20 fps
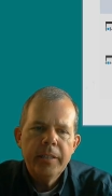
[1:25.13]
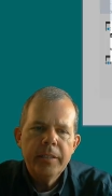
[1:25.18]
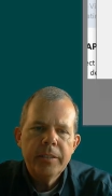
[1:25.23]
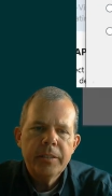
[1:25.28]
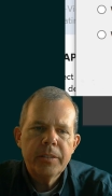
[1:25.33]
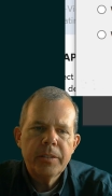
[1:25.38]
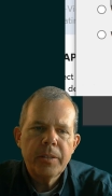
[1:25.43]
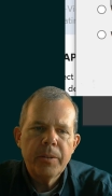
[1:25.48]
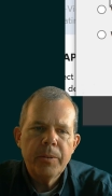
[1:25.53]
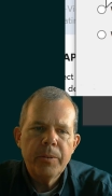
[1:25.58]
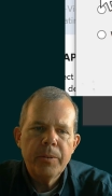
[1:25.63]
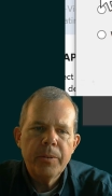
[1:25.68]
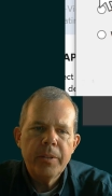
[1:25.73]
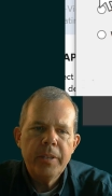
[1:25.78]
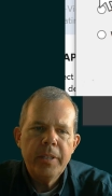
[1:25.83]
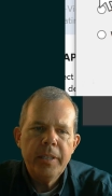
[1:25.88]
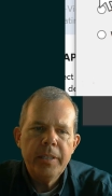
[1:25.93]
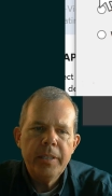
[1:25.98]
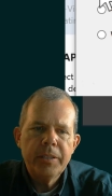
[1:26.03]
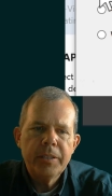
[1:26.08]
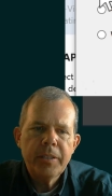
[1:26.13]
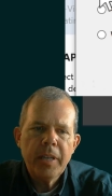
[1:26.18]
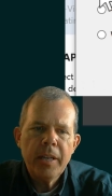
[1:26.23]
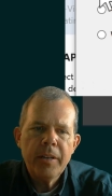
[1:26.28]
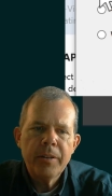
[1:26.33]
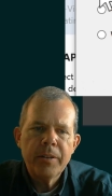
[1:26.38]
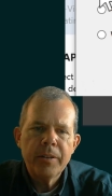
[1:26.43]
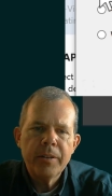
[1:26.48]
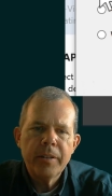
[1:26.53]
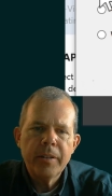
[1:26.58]
So the
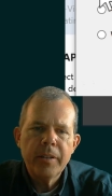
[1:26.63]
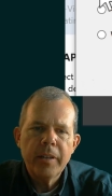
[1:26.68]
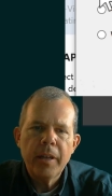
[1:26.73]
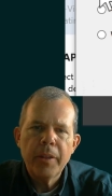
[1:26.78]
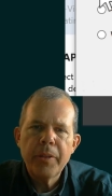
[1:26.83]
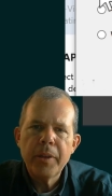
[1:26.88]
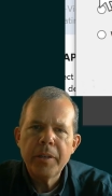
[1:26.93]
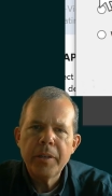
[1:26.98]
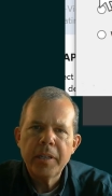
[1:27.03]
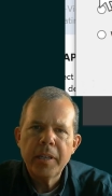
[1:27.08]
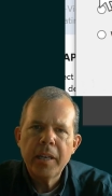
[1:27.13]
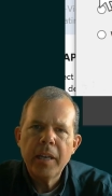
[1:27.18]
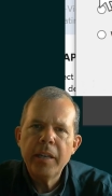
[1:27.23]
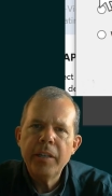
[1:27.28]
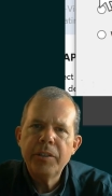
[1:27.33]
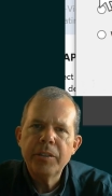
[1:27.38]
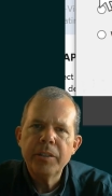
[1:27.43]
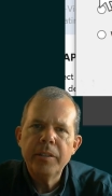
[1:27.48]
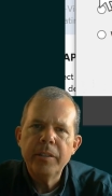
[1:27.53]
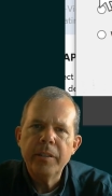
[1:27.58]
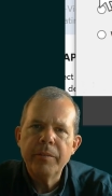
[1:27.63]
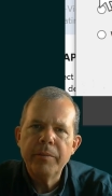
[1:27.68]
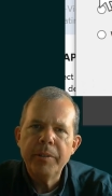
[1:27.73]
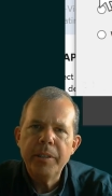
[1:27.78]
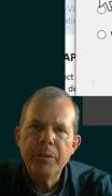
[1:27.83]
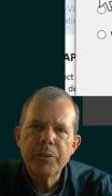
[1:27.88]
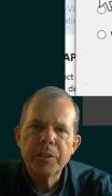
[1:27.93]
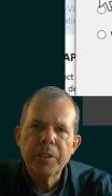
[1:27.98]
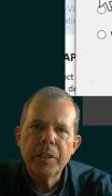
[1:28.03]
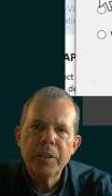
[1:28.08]
standard authentication that we
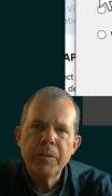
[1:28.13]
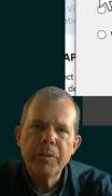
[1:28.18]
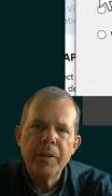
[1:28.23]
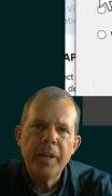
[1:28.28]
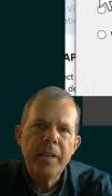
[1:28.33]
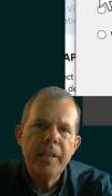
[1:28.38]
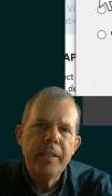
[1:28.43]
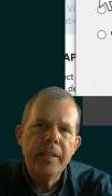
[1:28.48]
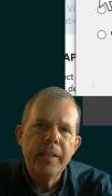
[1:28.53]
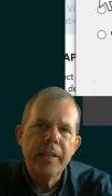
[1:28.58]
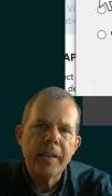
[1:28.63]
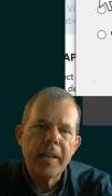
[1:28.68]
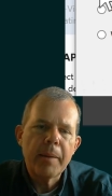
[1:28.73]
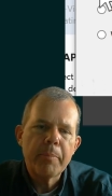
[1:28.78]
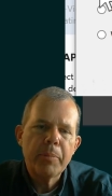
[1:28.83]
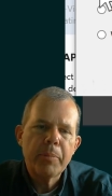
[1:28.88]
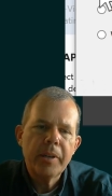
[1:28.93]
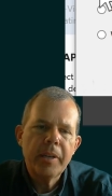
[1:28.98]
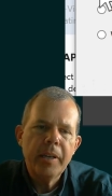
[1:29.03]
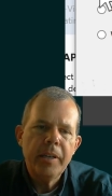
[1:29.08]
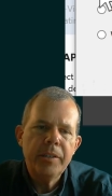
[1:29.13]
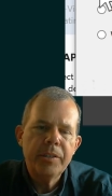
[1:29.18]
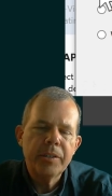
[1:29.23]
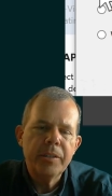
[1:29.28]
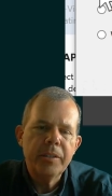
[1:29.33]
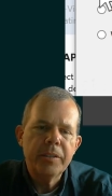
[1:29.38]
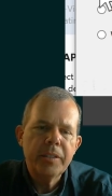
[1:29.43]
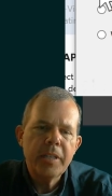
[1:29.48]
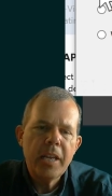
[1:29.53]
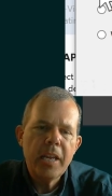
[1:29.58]
usually create in an
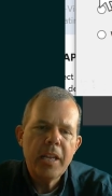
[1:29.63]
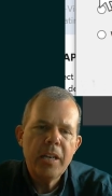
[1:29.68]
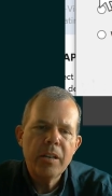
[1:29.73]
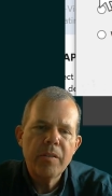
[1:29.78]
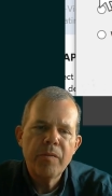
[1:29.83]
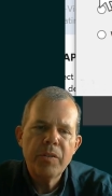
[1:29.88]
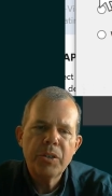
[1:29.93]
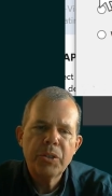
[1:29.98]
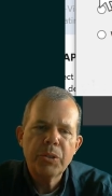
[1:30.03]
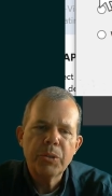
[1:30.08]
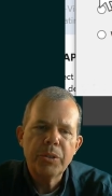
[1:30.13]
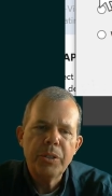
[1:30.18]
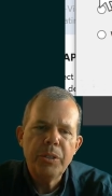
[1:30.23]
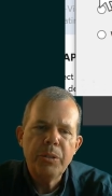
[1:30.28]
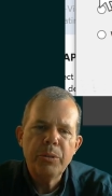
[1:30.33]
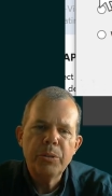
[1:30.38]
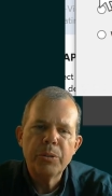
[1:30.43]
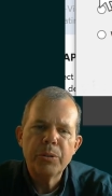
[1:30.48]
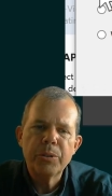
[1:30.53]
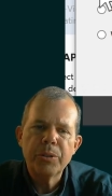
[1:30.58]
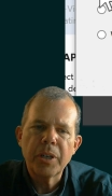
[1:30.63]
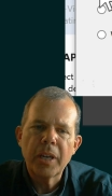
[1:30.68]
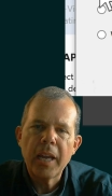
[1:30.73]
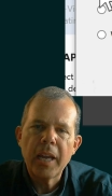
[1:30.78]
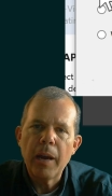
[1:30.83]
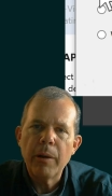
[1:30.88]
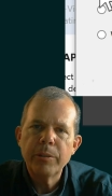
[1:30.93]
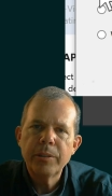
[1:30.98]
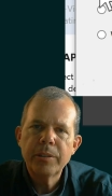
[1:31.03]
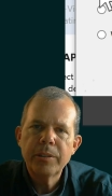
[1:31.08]
application is individual users'
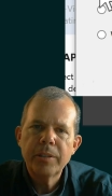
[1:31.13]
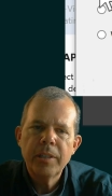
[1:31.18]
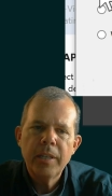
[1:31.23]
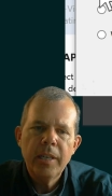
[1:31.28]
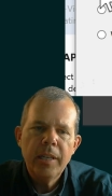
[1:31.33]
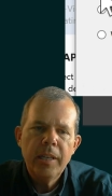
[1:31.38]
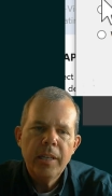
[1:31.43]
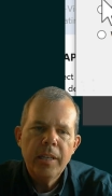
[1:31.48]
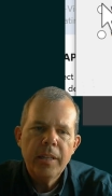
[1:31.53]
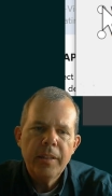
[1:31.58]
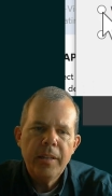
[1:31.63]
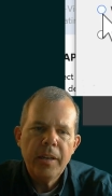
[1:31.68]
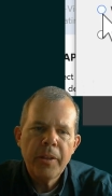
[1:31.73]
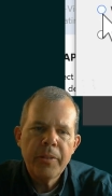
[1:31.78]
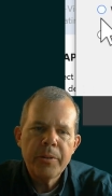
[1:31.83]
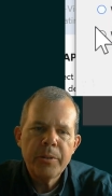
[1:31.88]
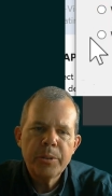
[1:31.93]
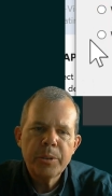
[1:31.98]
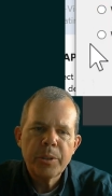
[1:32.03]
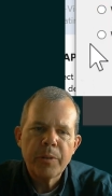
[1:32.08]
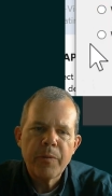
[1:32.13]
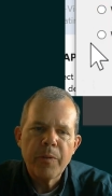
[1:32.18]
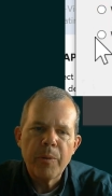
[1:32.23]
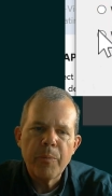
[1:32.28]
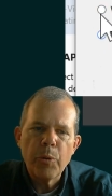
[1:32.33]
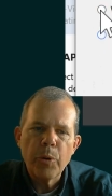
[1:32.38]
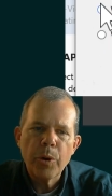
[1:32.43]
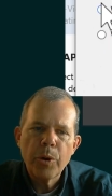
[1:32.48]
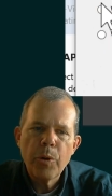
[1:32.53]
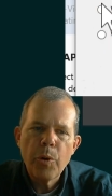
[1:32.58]
accounts. The others are for
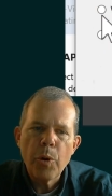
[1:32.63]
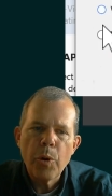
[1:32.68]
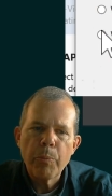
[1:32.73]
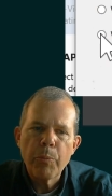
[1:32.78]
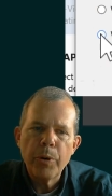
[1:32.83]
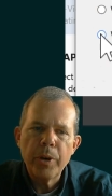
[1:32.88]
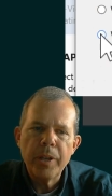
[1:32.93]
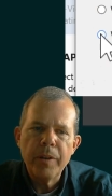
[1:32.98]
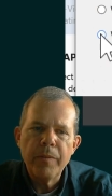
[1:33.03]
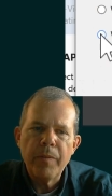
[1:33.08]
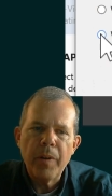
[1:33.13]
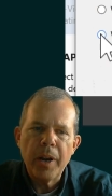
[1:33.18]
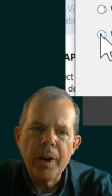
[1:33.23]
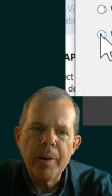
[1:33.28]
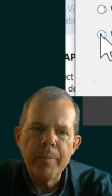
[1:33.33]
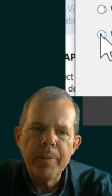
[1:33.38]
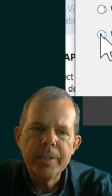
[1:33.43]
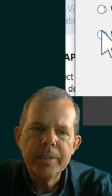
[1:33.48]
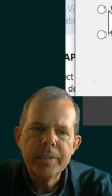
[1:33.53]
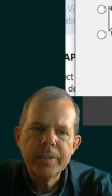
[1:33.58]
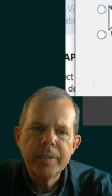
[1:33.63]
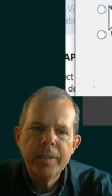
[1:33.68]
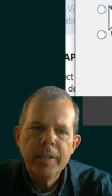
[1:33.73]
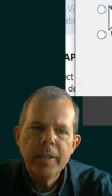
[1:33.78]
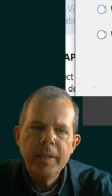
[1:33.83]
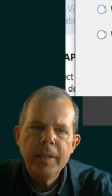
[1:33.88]
more corporate environments.